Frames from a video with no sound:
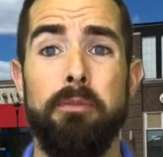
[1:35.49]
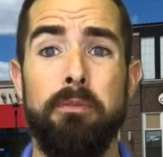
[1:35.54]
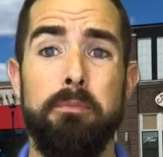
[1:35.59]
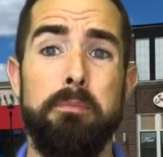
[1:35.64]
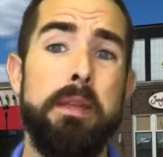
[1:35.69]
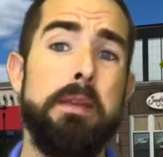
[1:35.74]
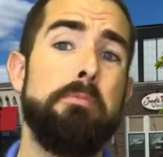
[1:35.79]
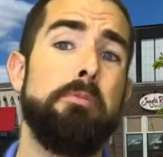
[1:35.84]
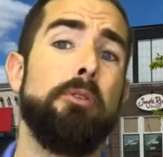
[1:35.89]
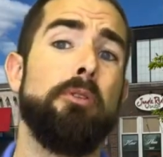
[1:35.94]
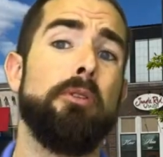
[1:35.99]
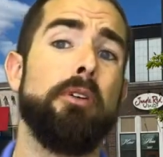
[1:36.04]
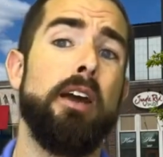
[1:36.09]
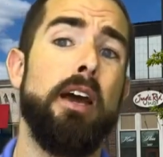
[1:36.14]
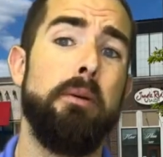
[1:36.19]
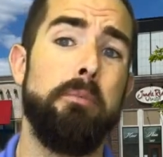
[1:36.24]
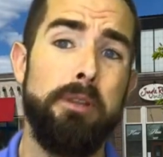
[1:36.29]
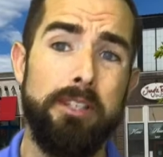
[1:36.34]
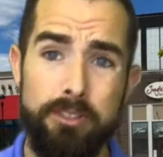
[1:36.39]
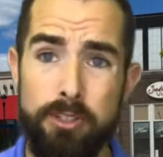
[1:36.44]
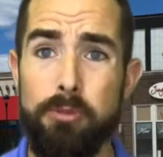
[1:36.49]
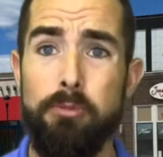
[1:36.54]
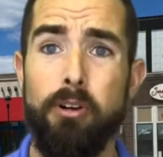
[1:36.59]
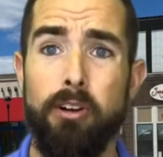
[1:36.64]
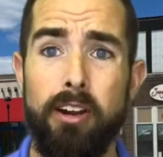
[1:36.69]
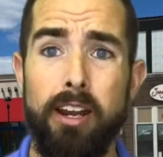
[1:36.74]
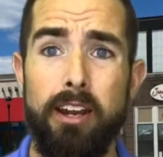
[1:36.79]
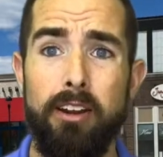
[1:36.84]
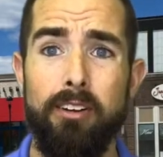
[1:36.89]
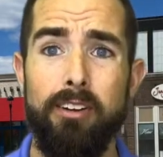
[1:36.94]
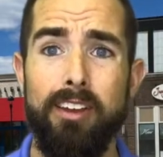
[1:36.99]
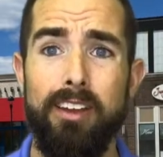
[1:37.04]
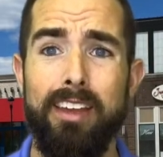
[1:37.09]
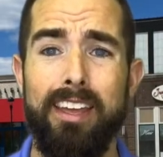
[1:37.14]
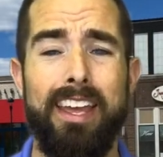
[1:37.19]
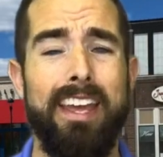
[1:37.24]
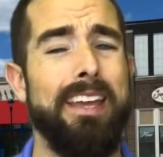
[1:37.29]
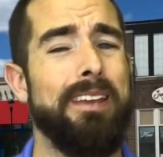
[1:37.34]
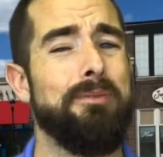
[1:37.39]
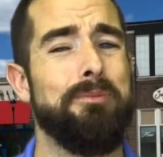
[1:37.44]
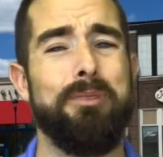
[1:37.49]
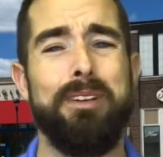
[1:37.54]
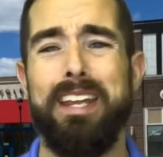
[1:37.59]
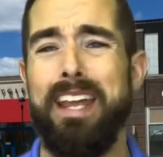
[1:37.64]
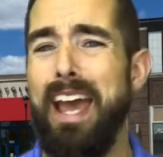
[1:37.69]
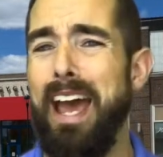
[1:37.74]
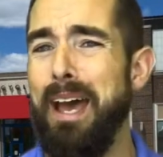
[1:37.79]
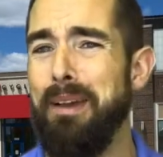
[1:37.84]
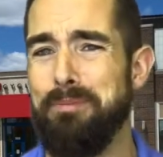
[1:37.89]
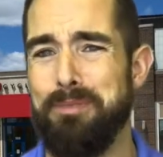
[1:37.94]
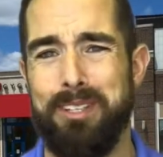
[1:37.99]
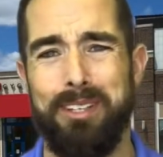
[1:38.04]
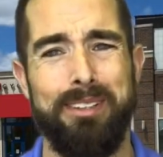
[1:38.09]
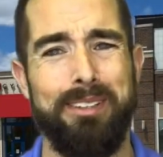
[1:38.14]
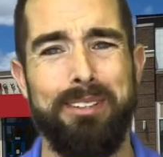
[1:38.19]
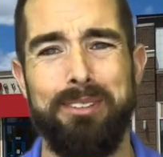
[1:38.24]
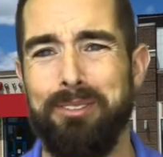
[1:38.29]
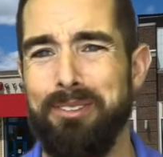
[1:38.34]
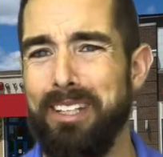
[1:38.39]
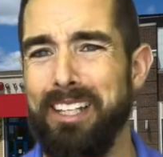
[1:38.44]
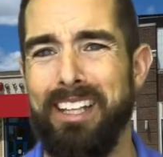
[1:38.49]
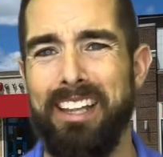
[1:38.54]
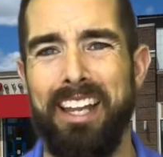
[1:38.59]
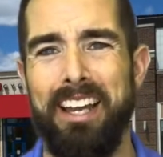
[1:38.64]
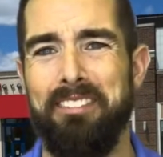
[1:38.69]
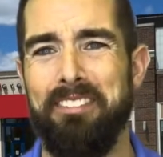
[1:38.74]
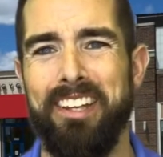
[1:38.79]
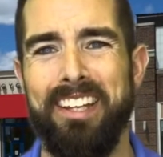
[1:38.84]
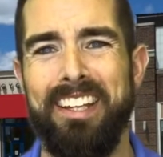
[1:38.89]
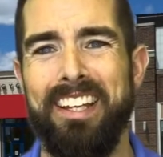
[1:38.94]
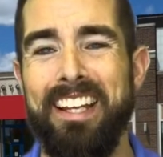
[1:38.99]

people coming to our area, and we absolutely love it.